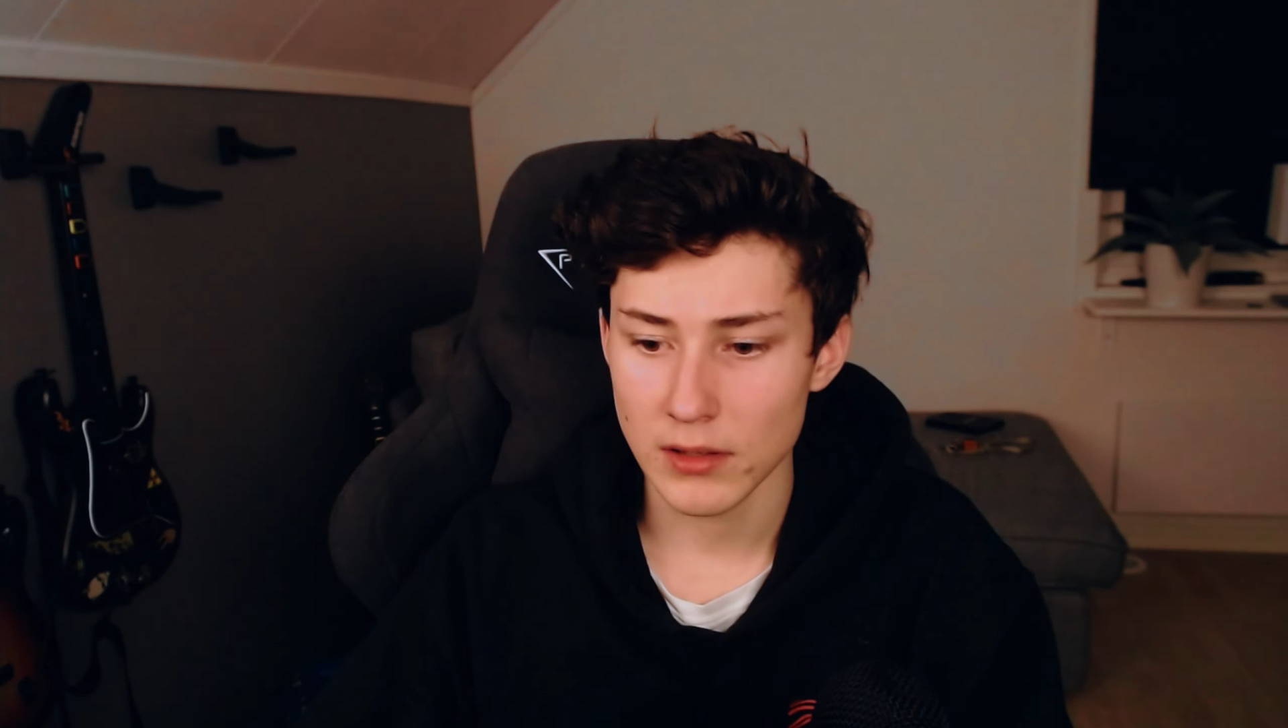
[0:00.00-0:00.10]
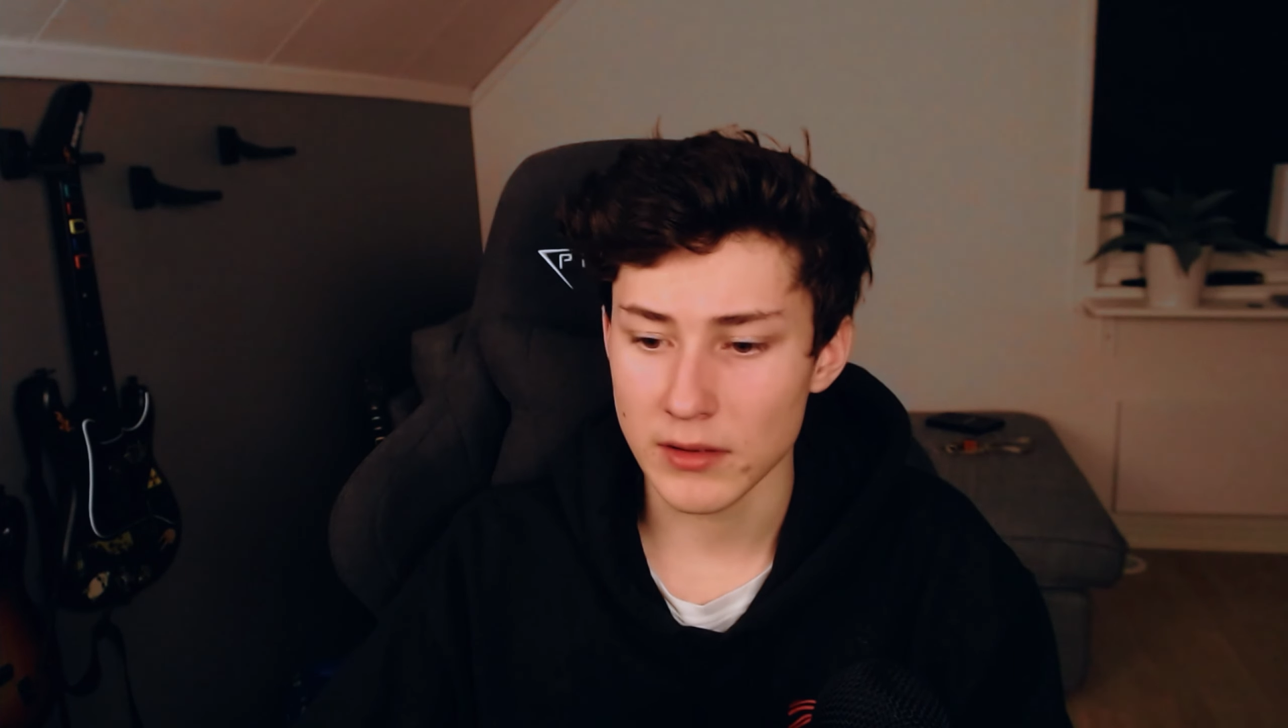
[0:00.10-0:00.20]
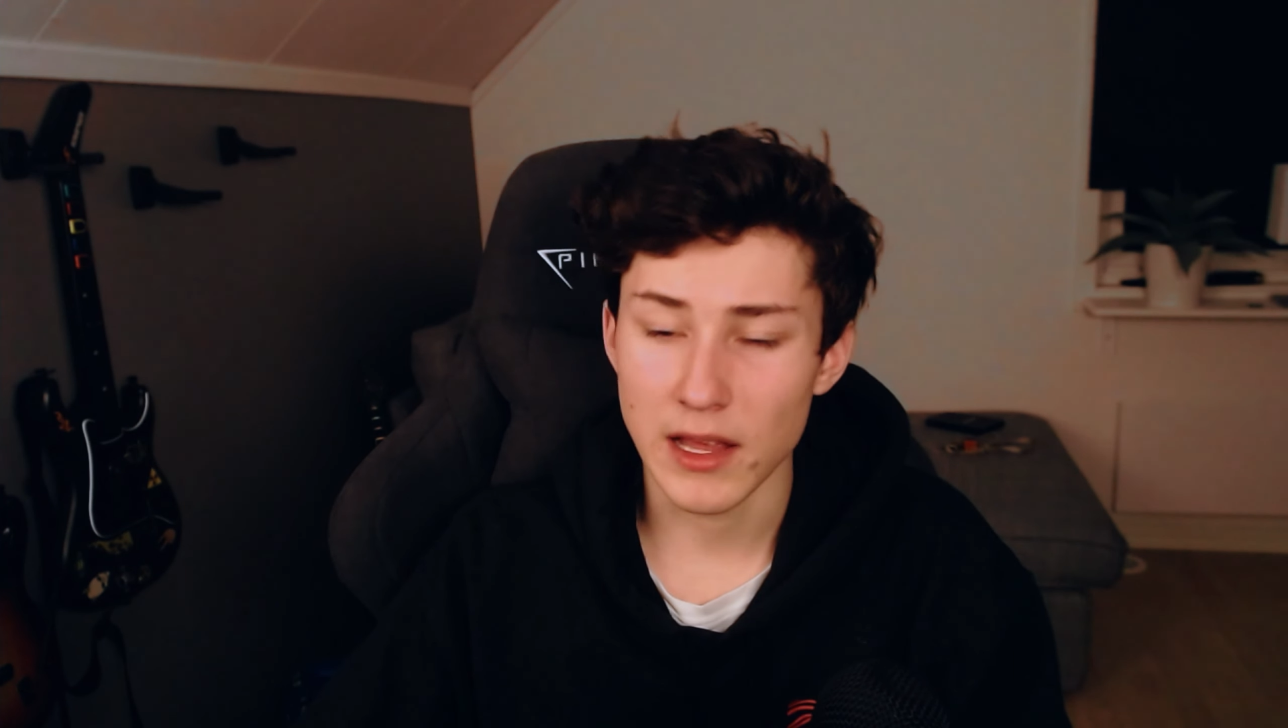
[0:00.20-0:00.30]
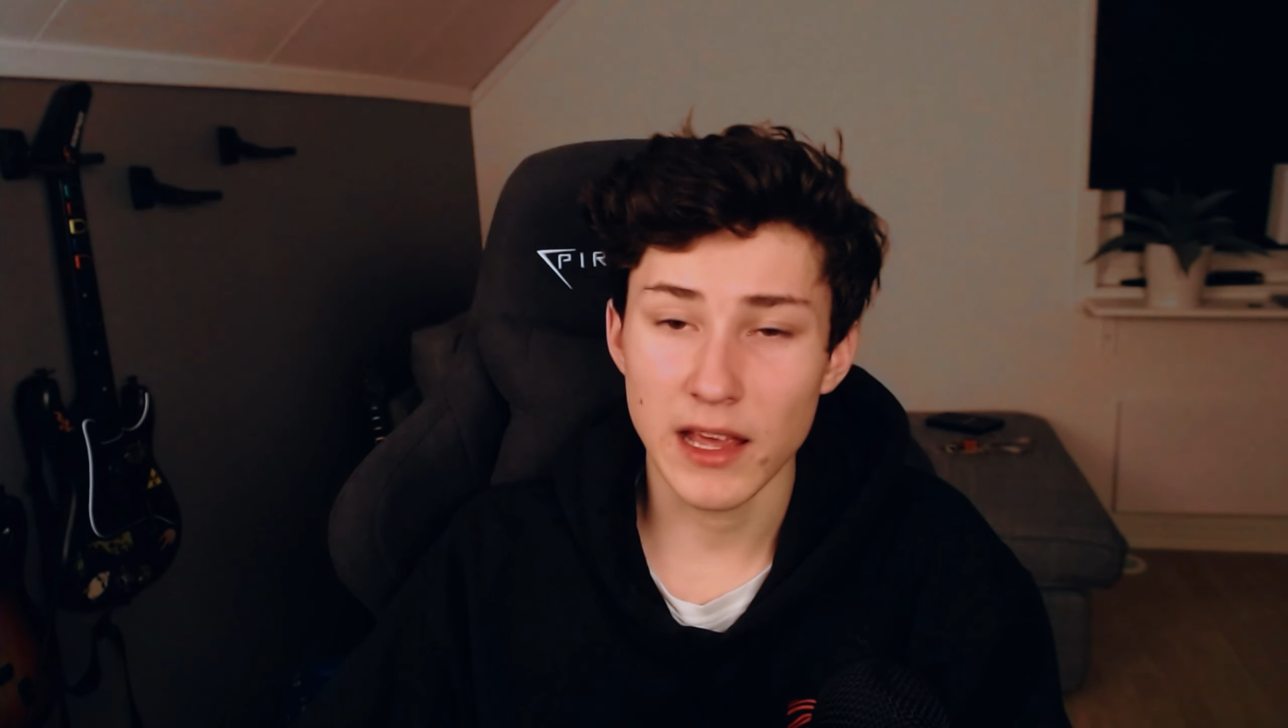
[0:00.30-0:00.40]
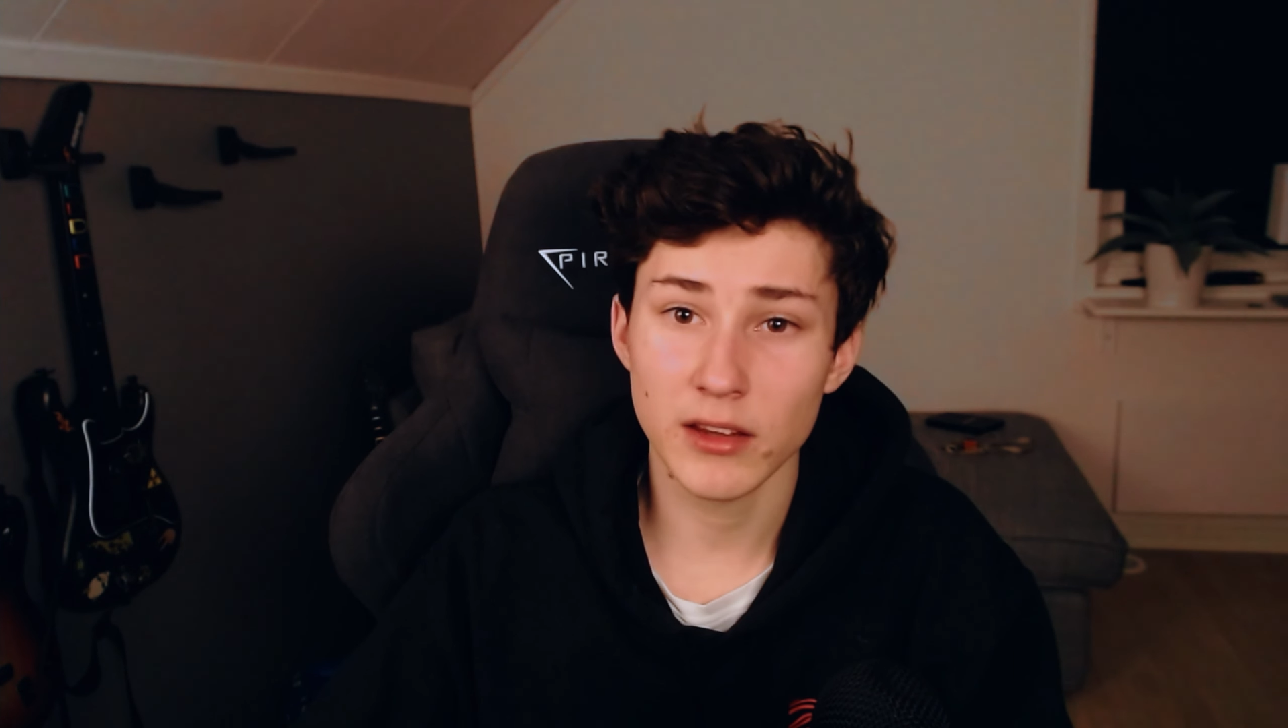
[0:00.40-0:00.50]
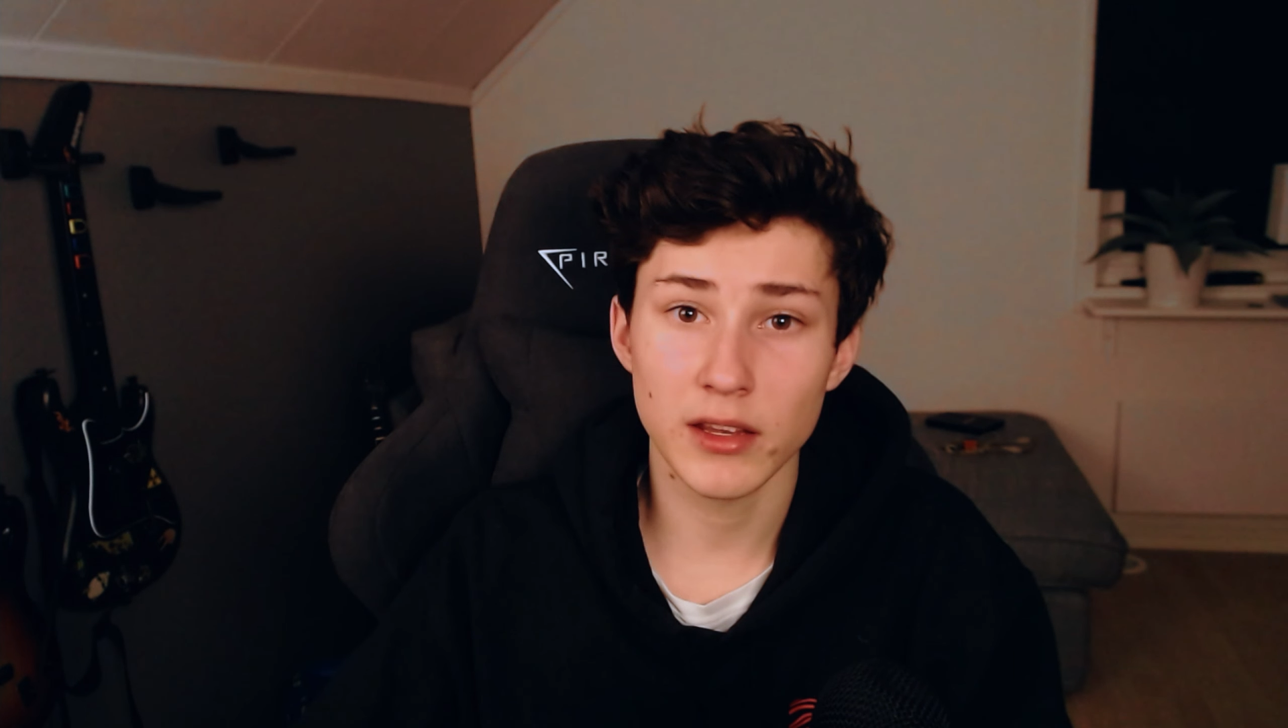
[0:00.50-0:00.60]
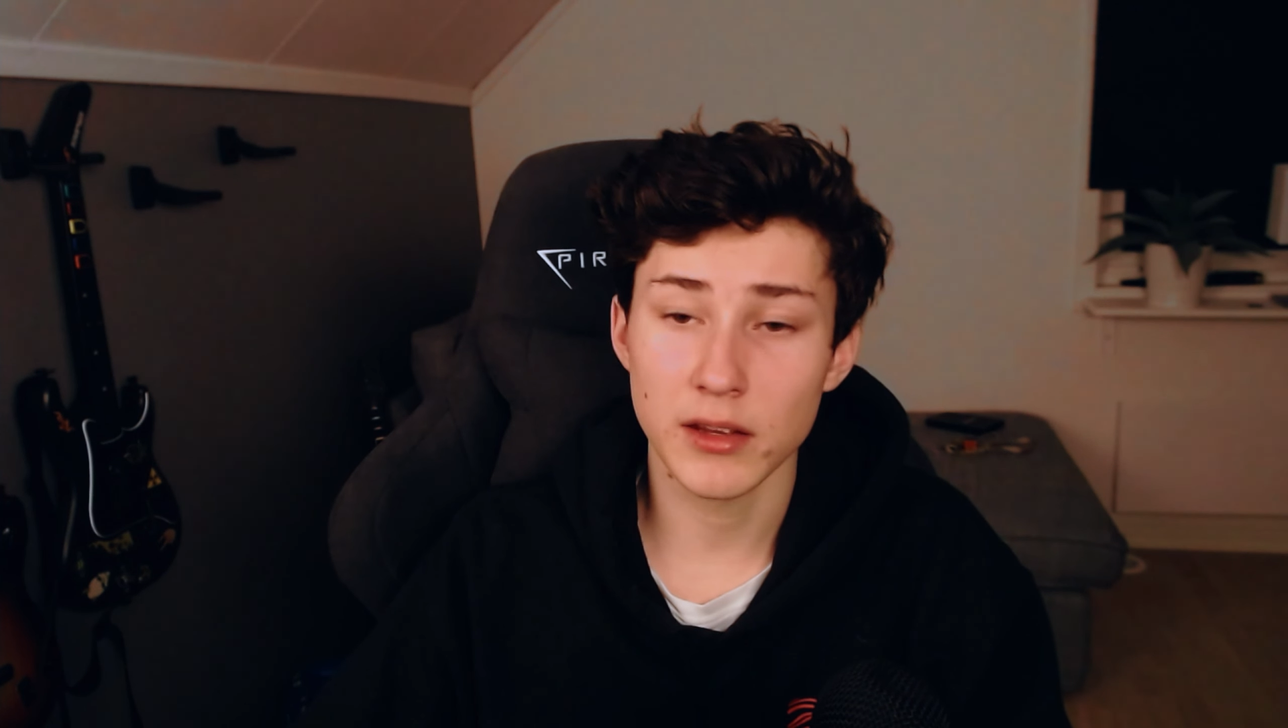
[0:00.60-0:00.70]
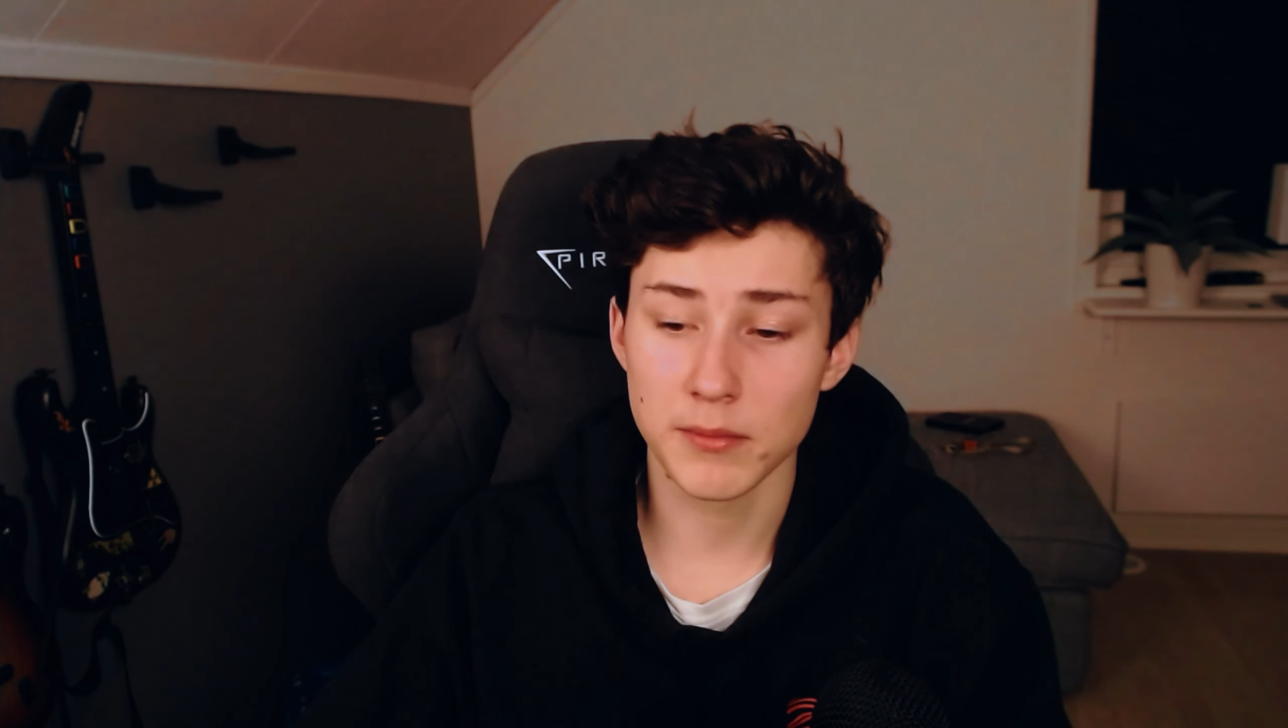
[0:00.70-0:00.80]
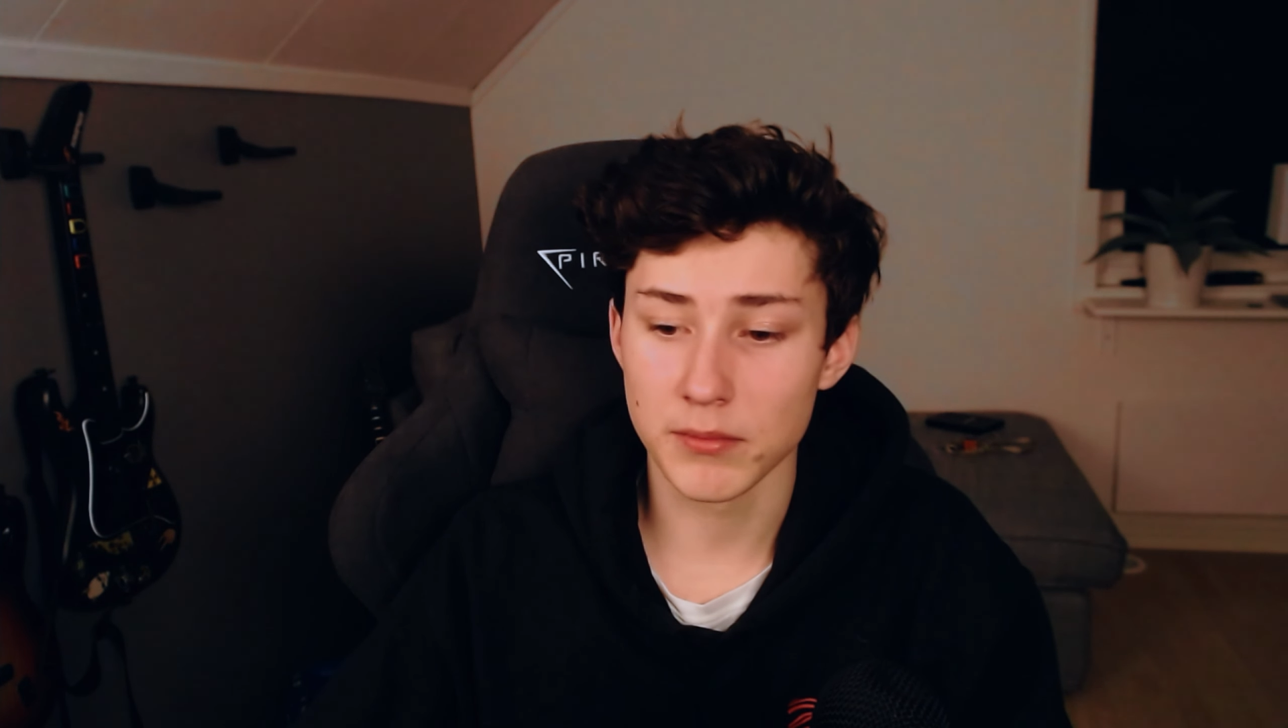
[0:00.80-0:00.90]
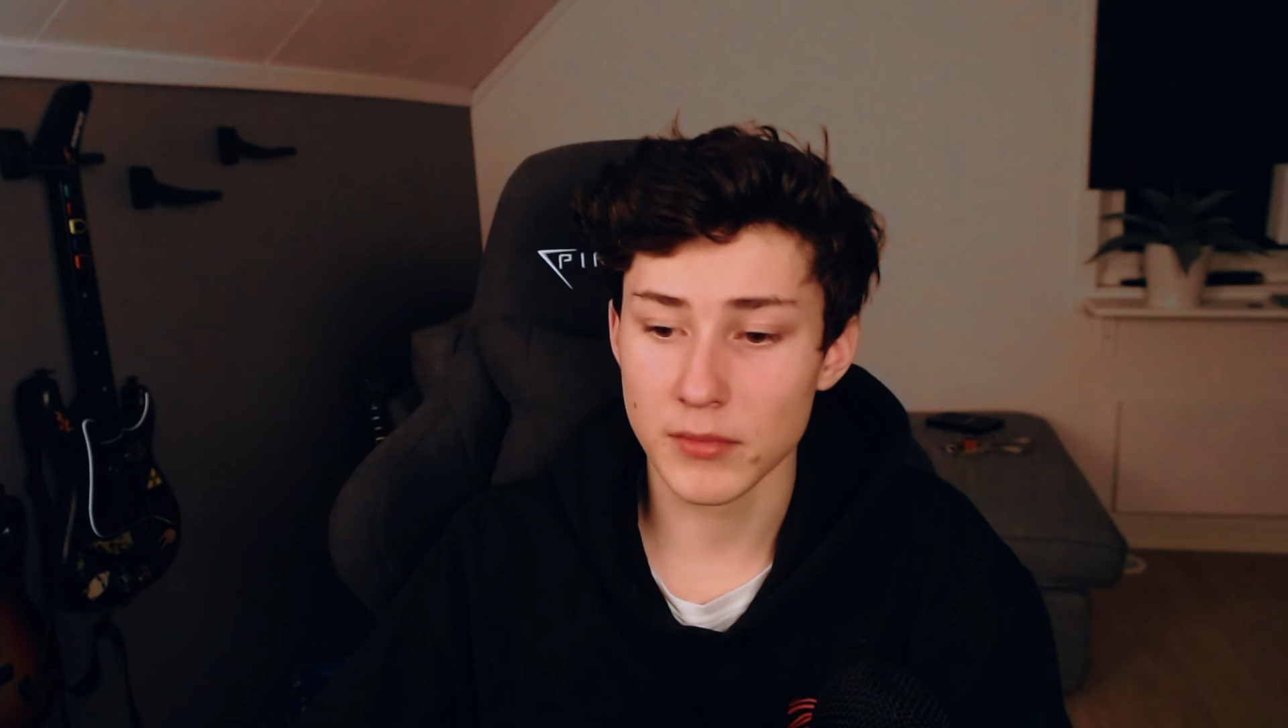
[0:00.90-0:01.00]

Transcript: in any